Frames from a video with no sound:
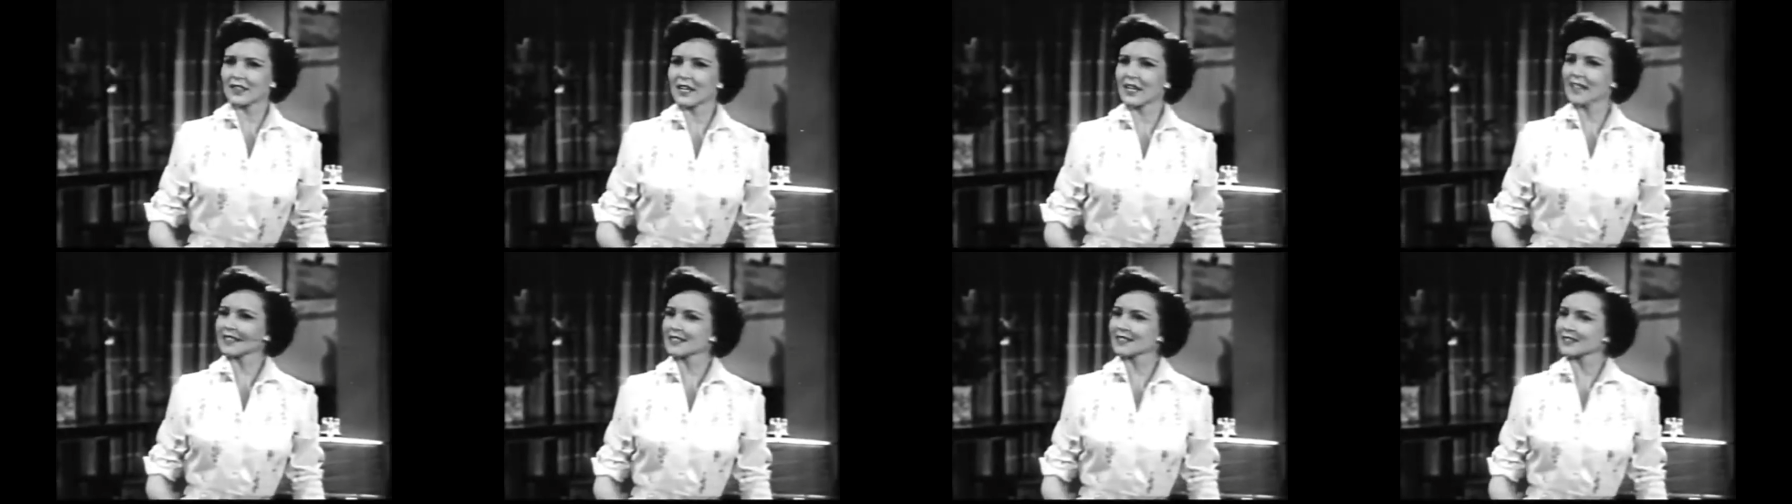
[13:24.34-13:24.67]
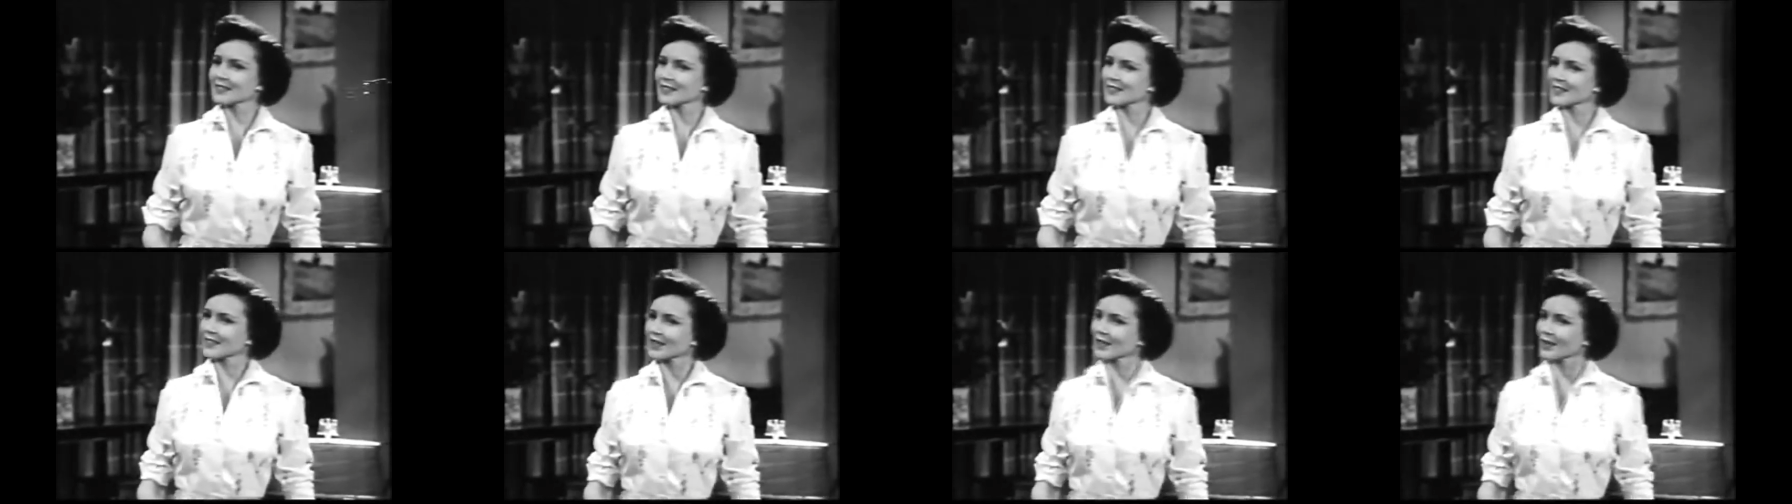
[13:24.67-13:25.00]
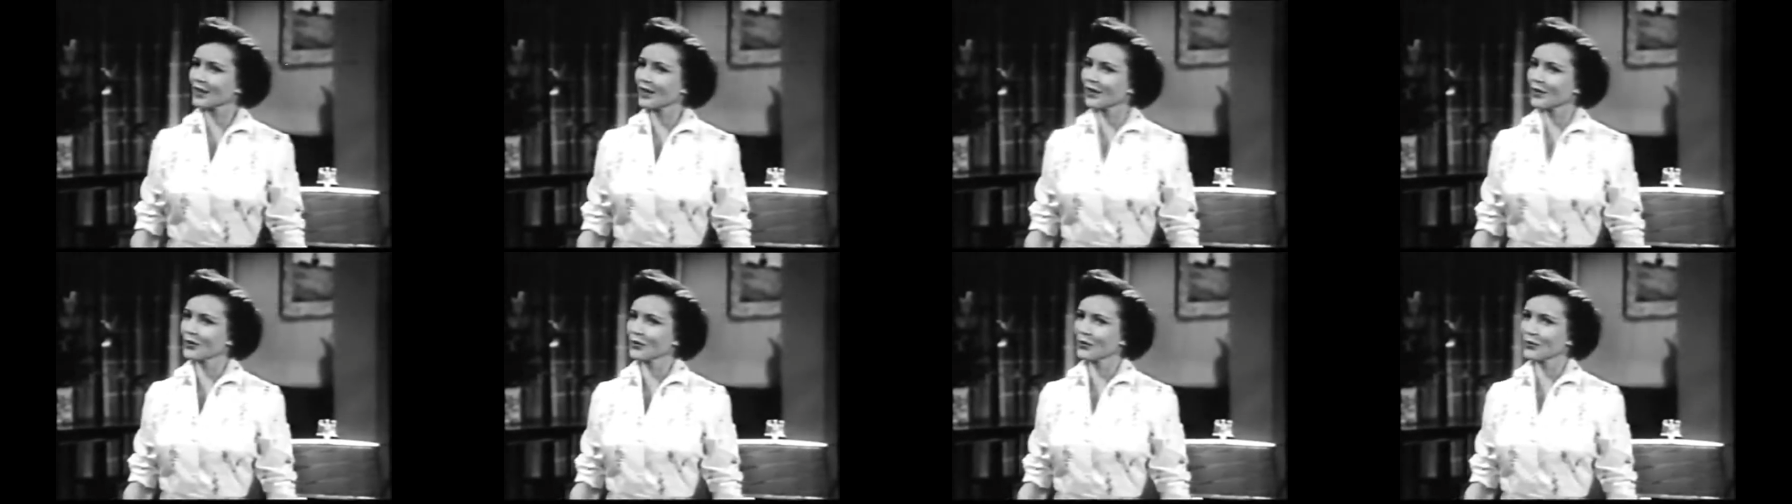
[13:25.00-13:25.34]

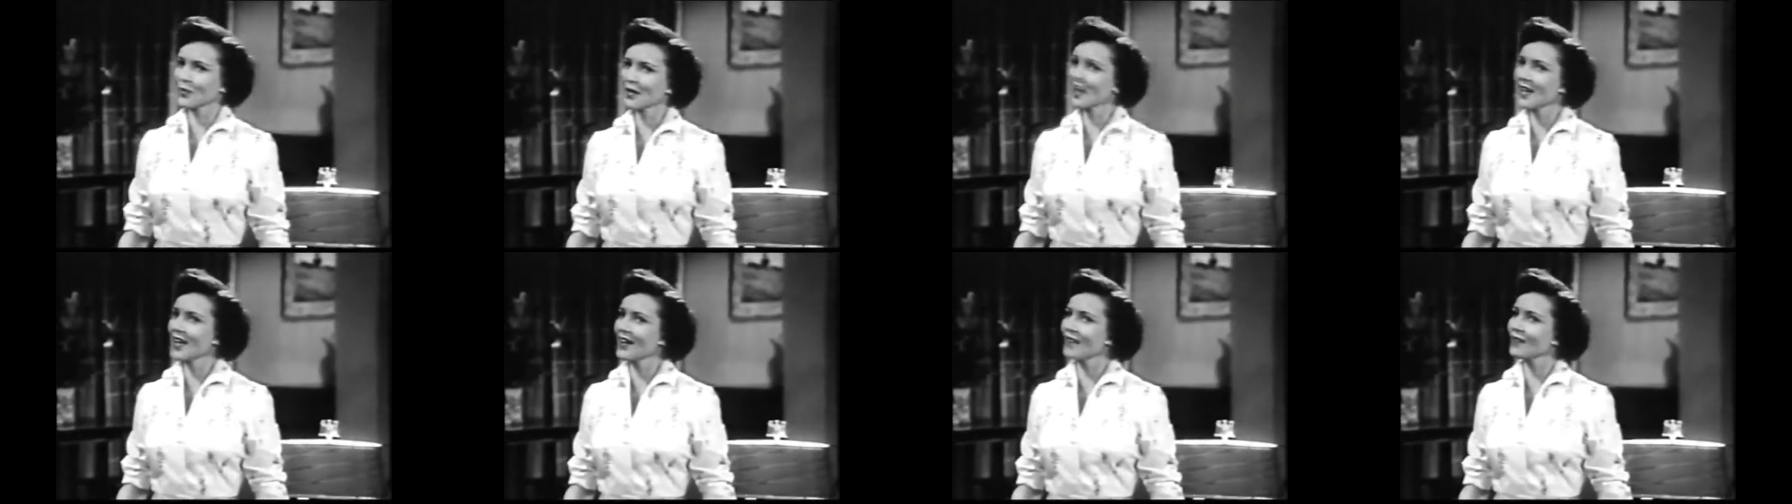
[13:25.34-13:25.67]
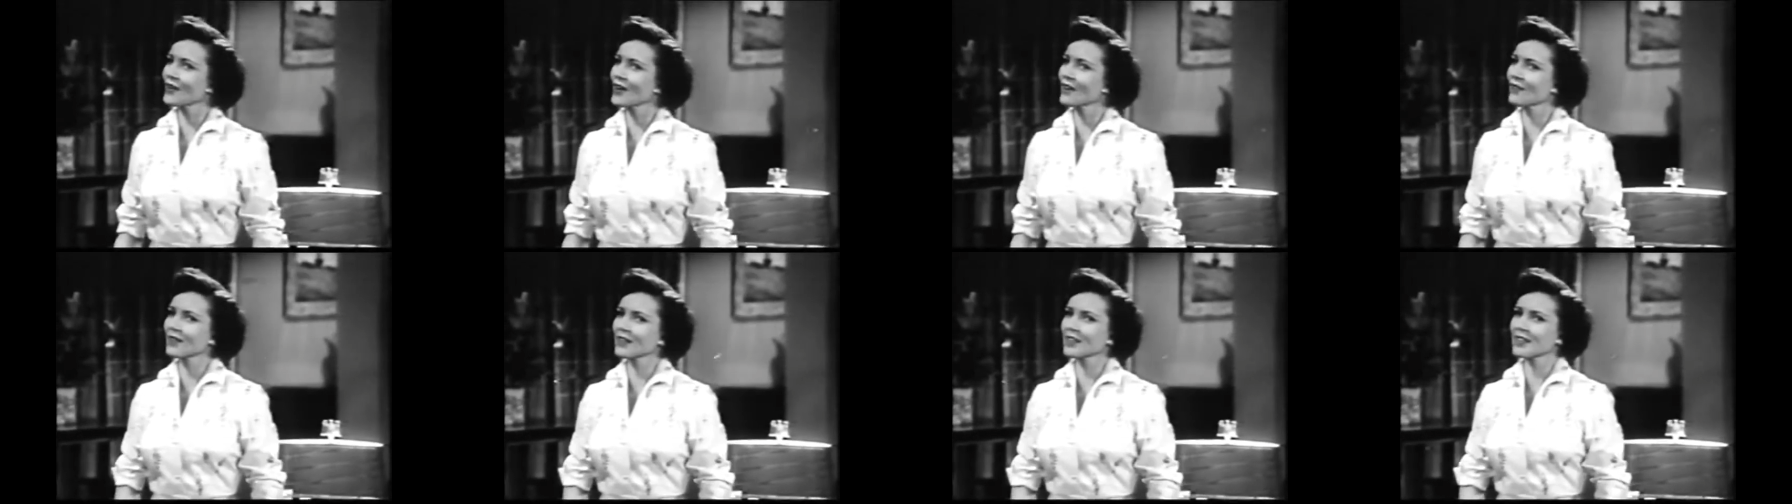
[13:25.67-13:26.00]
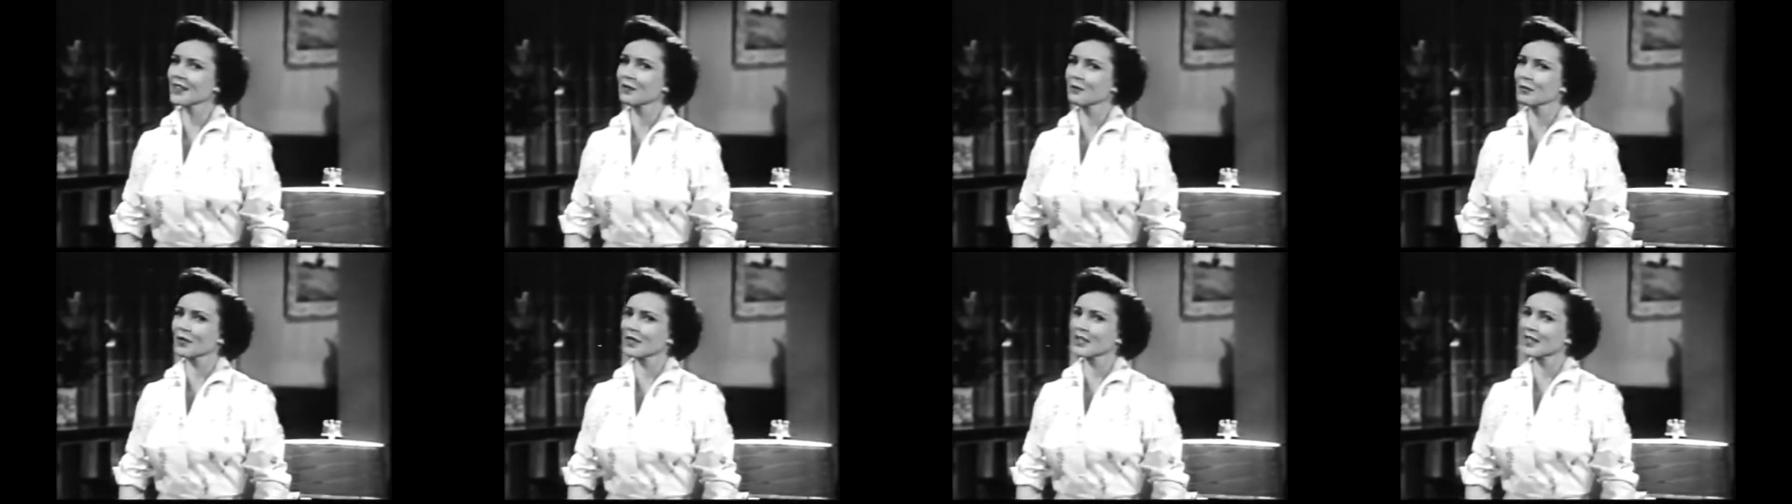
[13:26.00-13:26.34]
Gus, we have
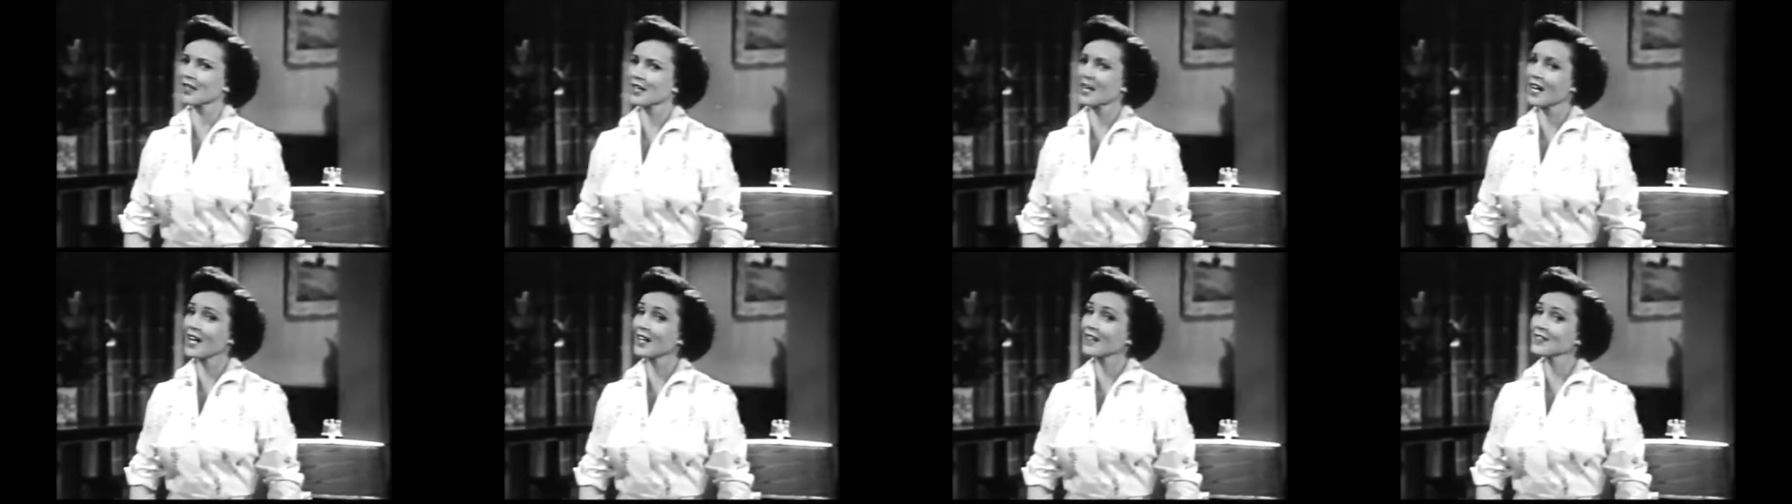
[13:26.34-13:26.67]
everything but a